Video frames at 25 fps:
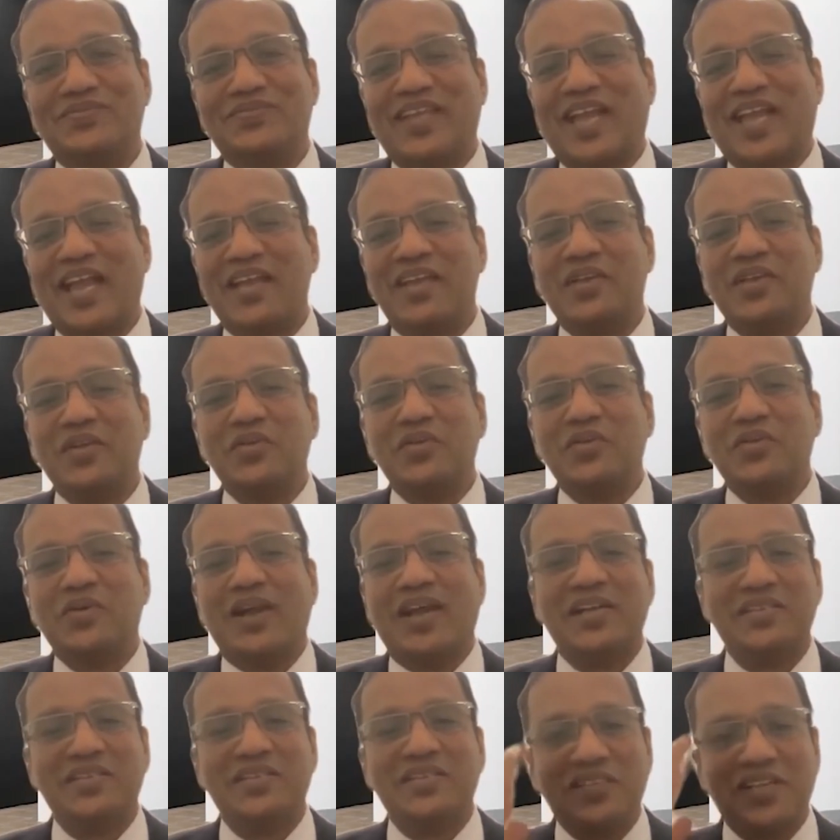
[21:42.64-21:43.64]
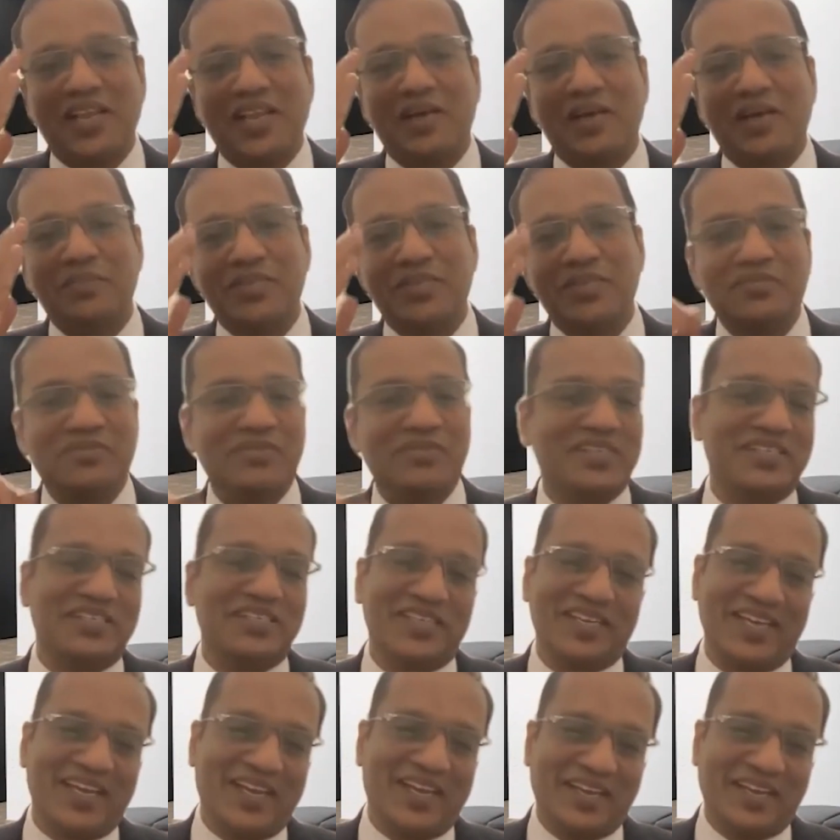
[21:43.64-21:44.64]
Thank you and salamat
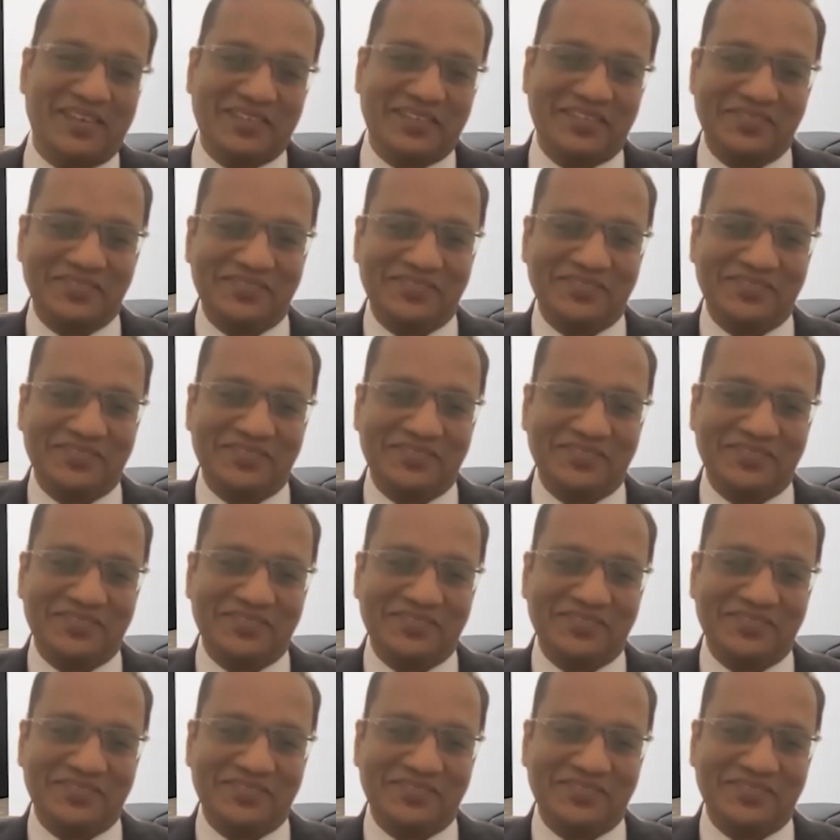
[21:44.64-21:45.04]
once again.